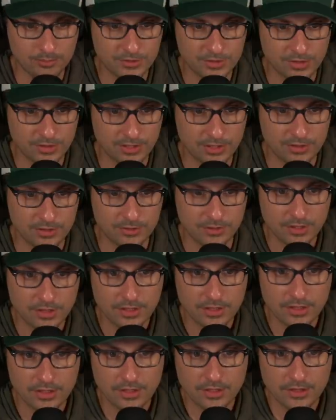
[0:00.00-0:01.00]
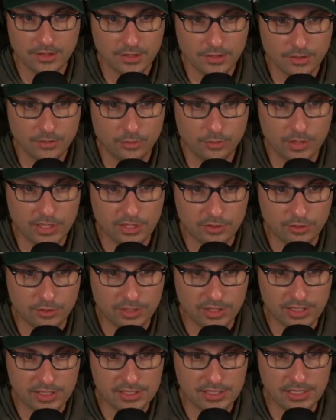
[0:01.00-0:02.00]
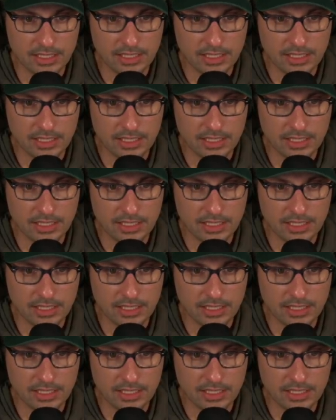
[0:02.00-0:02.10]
so that we can do this.